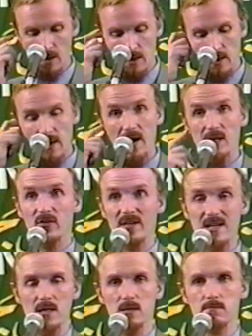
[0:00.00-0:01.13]
Hence
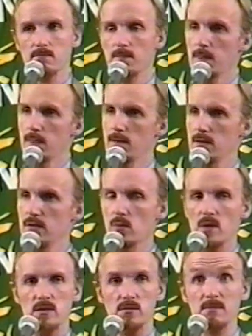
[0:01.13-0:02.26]
here, in the
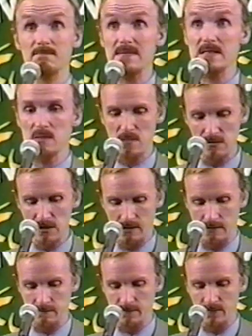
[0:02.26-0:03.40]
West, in America,
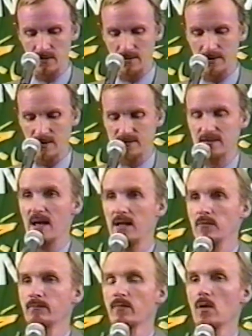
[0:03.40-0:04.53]
ihsan,
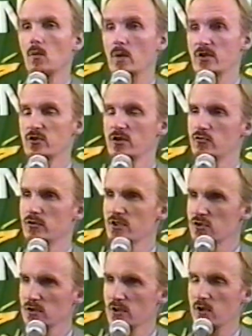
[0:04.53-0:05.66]
which in
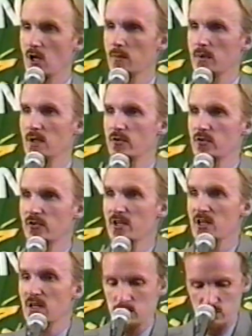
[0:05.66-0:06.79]
traditional Islam is a
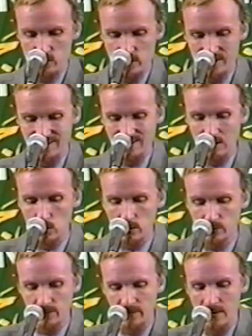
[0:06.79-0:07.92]
synonym for
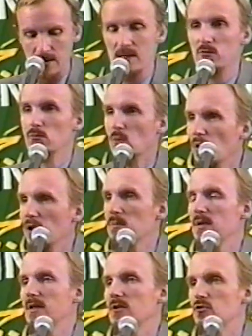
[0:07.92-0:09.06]
tasawwuf, is more
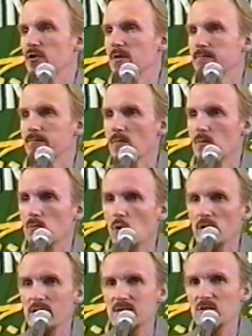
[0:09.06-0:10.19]
obligatory, more
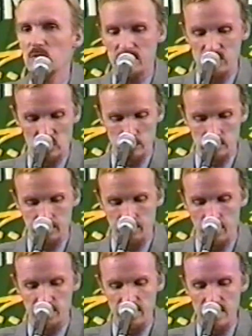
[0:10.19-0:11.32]
indispensable
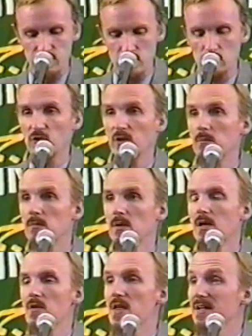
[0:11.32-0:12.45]
for every Muslim
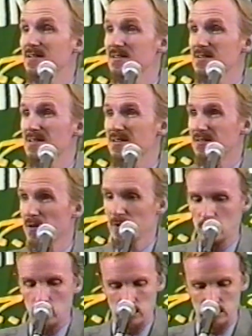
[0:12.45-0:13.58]
than it is in the Islamic
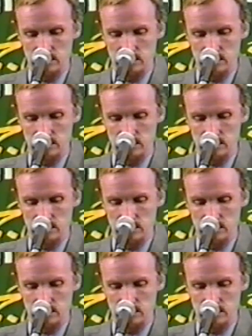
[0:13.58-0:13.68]
world.